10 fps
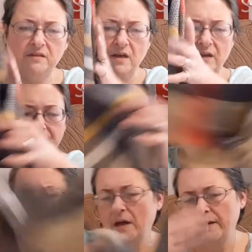I,
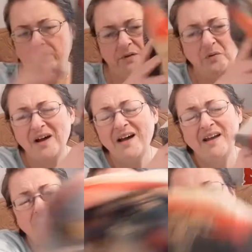I don't know,
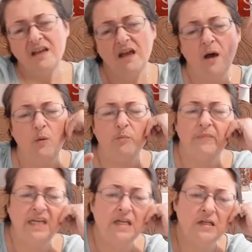guys. Help
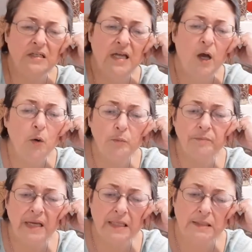me here. Help
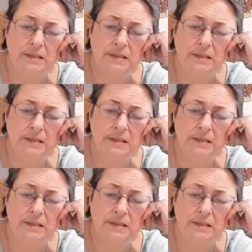me.